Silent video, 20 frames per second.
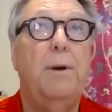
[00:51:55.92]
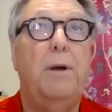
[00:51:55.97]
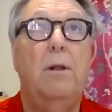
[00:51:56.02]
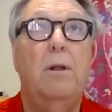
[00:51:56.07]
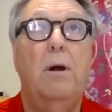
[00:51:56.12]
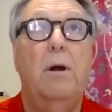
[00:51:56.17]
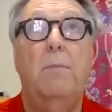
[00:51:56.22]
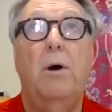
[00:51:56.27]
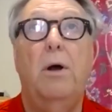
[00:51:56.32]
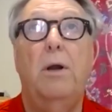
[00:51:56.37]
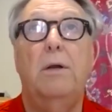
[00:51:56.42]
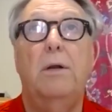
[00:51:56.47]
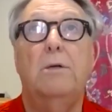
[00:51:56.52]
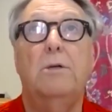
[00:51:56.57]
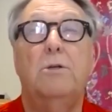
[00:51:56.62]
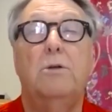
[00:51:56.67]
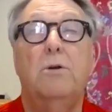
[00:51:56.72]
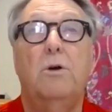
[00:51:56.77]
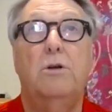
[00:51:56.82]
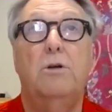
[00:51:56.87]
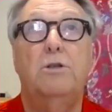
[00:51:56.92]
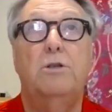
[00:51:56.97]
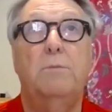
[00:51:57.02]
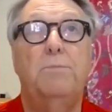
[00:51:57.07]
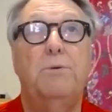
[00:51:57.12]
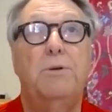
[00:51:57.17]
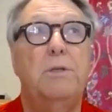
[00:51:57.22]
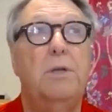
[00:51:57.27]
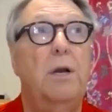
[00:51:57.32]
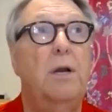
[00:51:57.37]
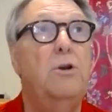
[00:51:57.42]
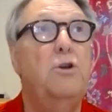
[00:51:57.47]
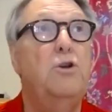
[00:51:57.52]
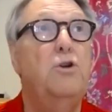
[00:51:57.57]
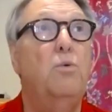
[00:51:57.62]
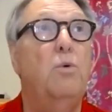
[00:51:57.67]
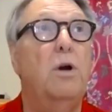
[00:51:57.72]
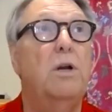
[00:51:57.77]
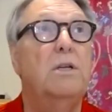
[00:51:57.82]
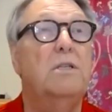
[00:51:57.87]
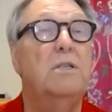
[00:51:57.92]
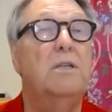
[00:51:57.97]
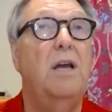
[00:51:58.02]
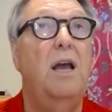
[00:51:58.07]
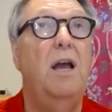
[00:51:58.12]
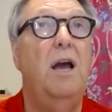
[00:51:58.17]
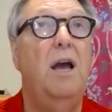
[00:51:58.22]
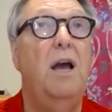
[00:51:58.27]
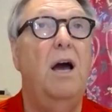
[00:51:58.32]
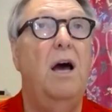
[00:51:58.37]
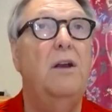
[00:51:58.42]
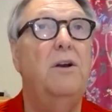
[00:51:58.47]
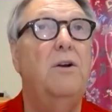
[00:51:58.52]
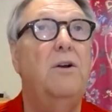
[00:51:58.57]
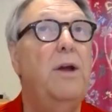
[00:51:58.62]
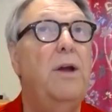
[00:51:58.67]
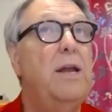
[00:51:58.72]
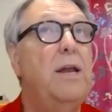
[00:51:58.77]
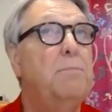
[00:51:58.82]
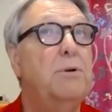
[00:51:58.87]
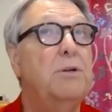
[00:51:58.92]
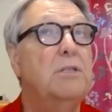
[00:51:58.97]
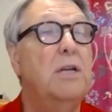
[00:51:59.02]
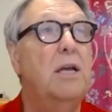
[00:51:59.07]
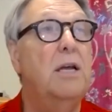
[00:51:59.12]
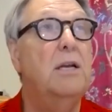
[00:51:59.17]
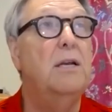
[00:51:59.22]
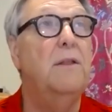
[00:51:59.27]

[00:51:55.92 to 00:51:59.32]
harmonic distortion percentage, you want to stay under 8%.